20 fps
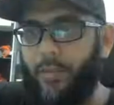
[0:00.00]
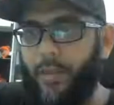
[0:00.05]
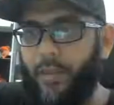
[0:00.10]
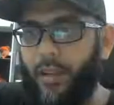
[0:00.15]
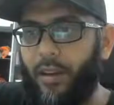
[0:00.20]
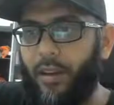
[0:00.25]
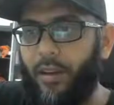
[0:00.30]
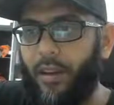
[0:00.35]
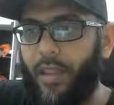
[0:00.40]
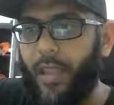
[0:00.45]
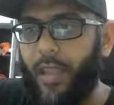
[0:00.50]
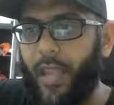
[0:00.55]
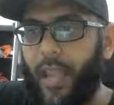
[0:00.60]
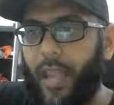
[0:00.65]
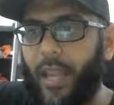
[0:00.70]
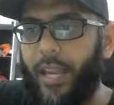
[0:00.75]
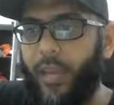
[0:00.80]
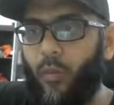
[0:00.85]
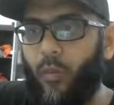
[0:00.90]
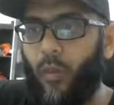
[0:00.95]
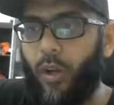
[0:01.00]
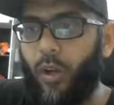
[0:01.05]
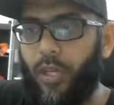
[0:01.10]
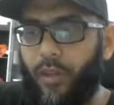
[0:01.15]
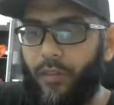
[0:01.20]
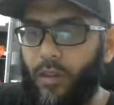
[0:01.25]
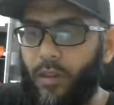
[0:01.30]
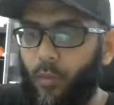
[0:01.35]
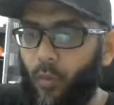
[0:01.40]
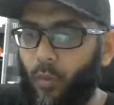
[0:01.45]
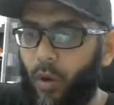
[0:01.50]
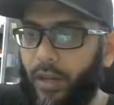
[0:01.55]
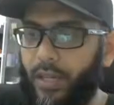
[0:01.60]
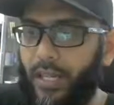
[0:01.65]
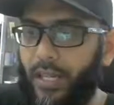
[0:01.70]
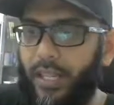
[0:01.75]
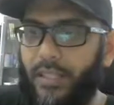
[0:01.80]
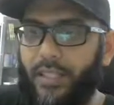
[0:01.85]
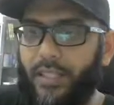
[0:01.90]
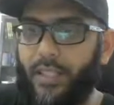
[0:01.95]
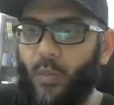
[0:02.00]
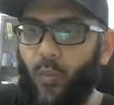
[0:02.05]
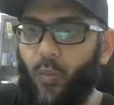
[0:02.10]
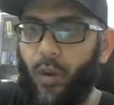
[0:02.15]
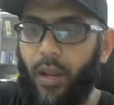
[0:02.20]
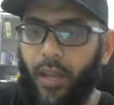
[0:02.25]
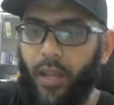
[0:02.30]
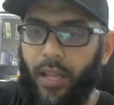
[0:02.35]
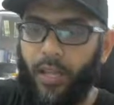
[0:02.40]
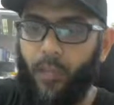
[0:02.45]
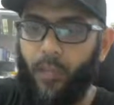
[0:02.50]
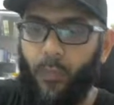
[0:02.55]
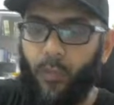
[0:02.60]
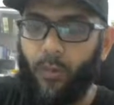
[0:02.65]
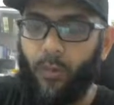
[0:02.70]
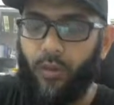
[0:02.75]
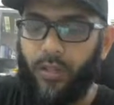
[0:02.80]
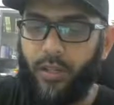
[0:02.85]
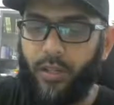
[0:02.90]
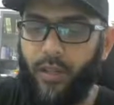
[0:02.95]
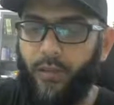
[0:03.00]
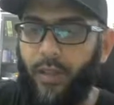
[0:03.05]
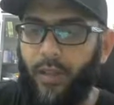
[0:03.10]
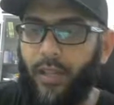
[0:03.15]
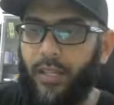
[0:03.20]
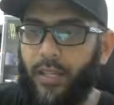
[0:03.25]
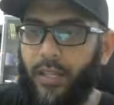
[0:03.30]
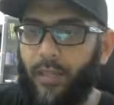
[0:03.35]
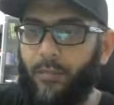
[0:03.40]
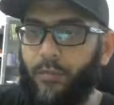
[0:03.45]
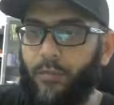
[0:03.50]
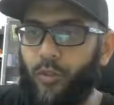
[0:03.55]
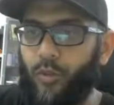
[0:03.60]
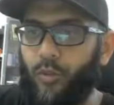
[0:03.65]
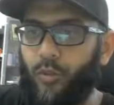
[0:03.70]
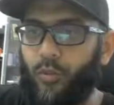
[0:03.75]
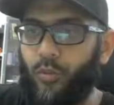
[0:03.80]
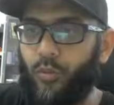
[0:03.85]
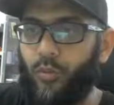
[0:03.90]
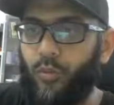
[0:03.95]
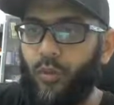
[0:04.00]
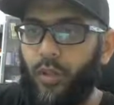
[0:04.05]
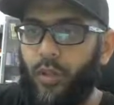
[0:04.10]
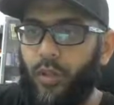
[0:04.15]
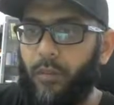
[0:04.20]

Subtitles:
here, edit whatever you want. Delete this one, and you put welcome to